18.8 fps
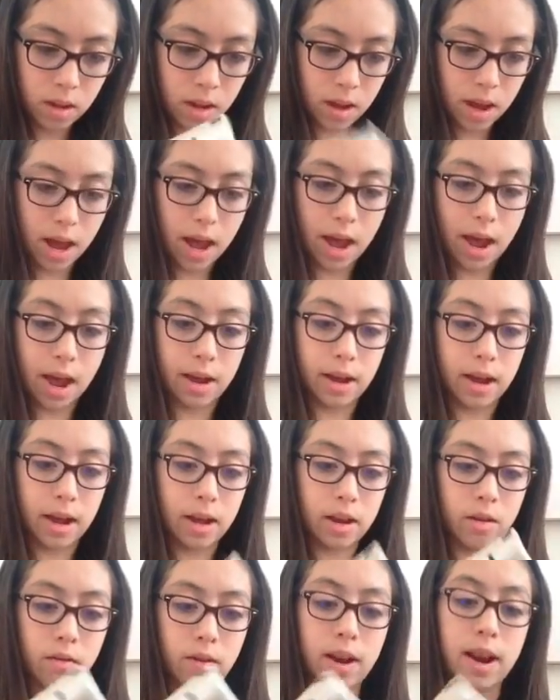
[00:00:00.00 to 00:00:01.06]
Okay, I
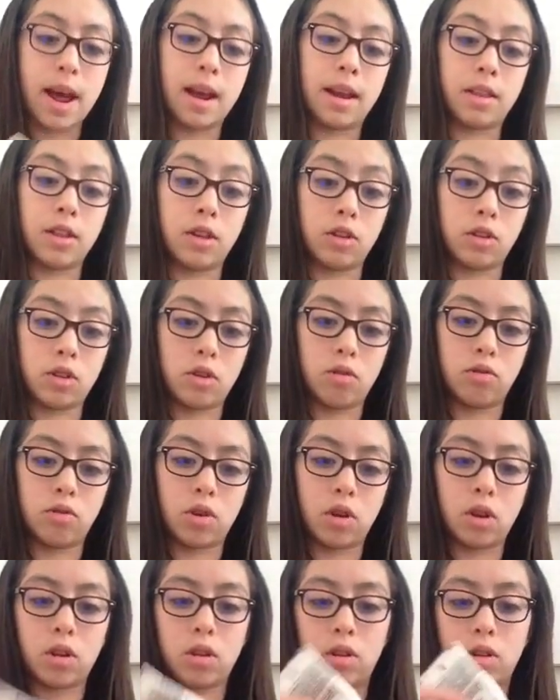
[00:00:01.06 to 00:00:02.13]
kind of ran out of this
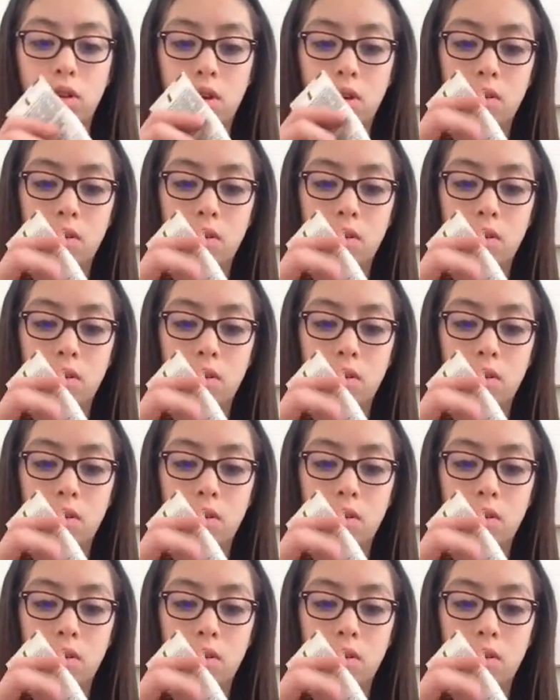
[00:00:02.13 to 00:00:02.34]
lotion, so